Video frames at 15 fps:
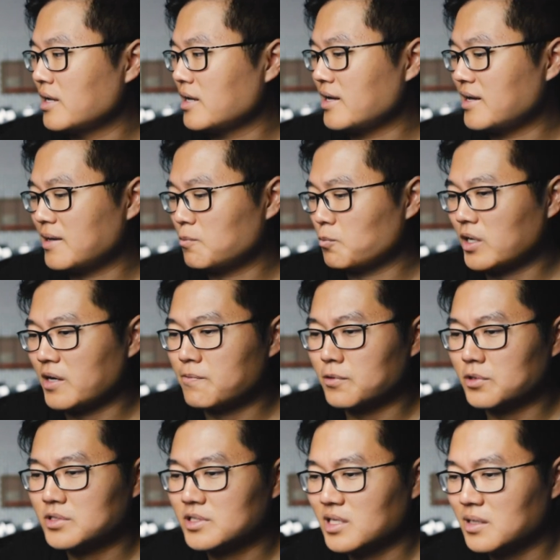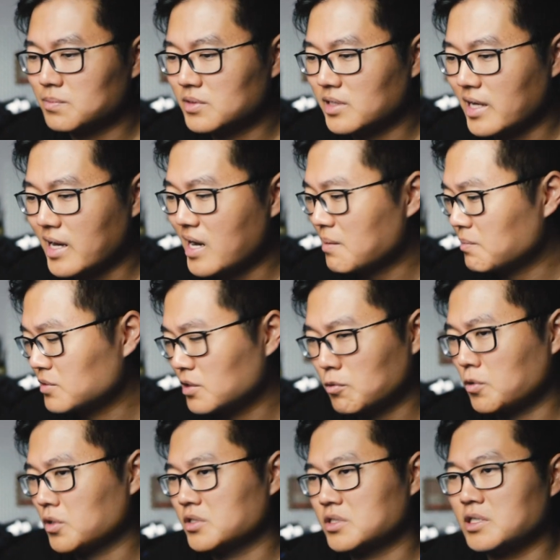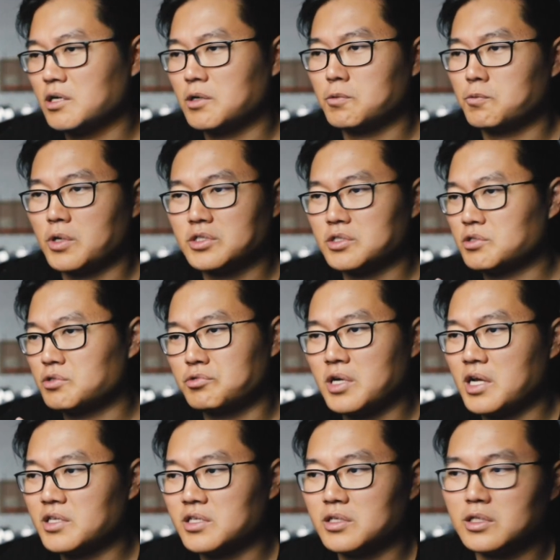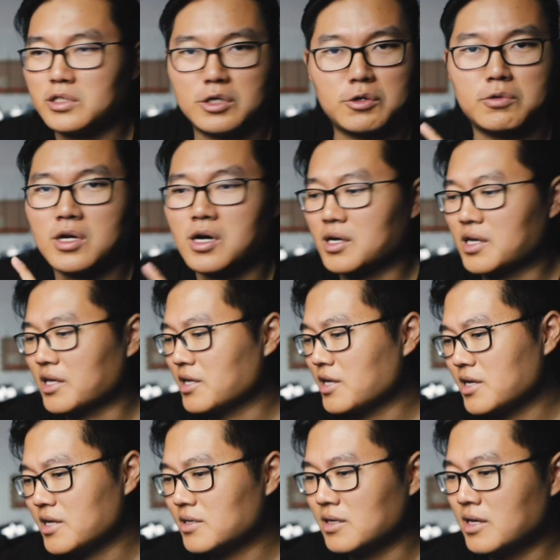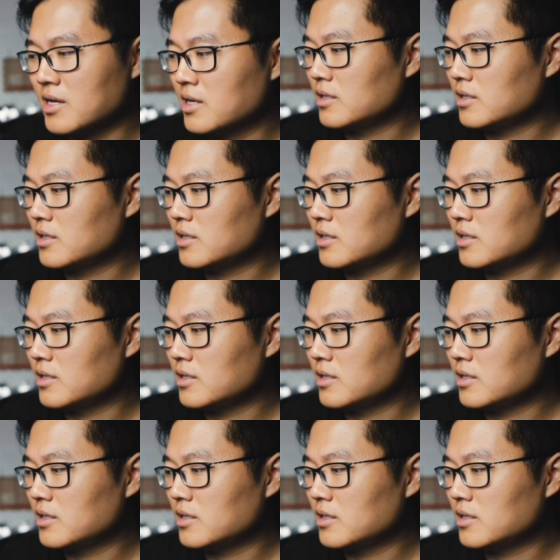And when I first set up the app, there was no registration, no logging in.